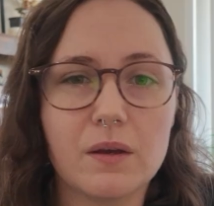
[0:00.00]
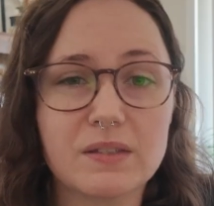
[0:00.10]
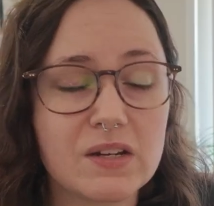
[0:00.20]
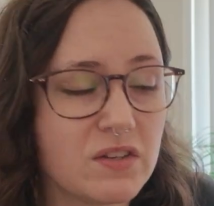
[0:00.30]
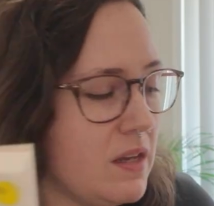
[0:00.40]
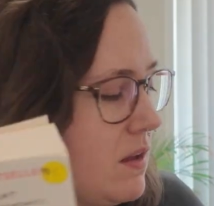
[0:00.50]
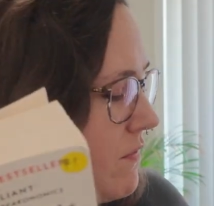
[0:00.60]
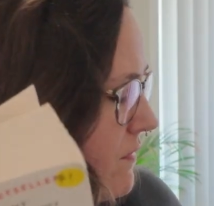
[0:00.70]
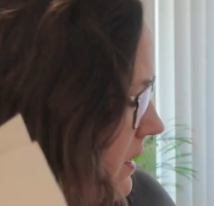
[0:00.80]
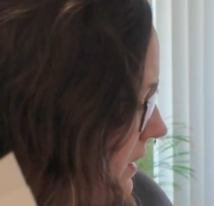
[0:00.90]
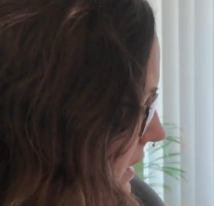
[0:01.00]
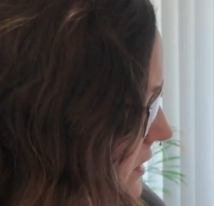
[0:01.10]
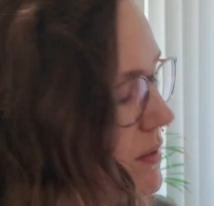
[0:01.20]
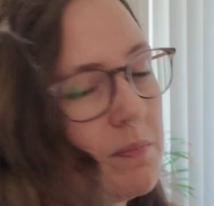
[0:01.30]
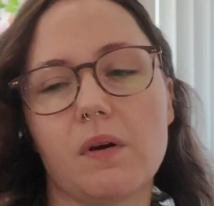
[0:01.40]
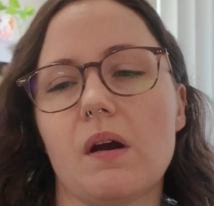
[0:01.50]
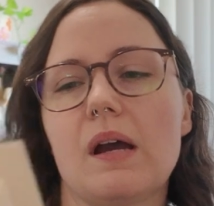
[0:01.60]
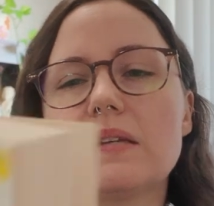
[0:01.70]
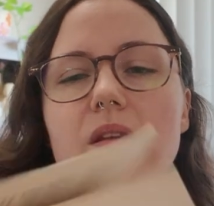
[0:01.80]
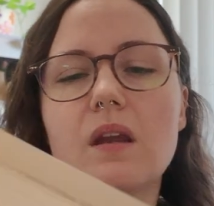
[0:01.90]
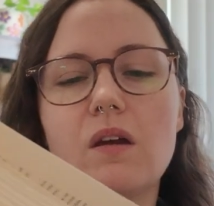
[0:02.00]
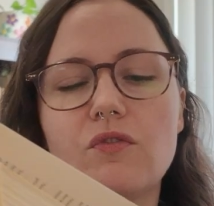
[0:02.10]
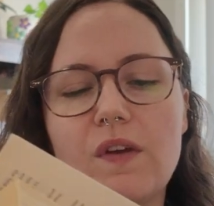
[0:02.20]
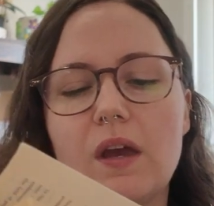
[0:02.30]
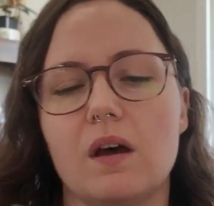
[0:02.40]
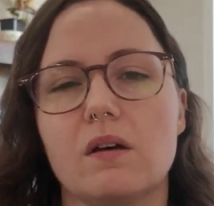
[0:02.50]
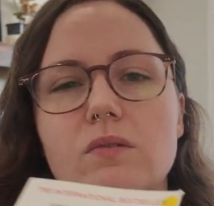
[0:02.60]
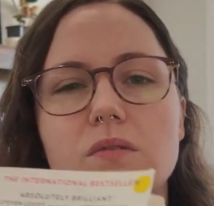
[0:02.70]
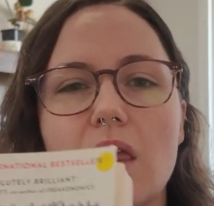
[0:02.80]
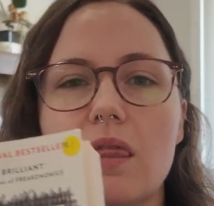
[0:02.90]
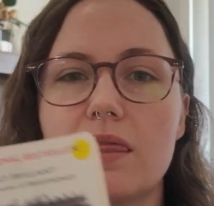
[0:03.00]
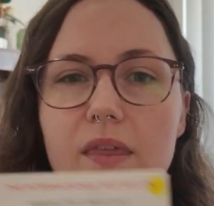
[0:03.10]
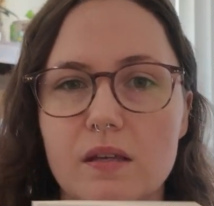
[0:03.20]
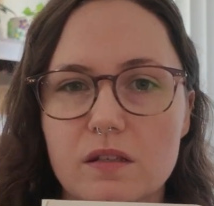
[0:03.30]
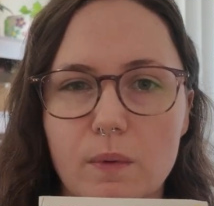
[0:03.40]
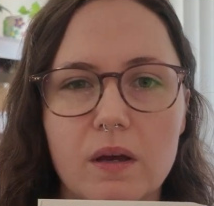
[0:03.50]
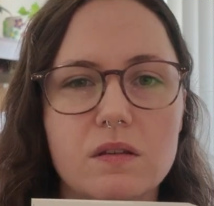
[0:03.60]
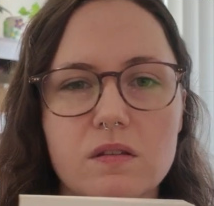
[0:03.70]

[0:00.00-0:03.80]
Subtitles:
I was actually very surprised that I found this one.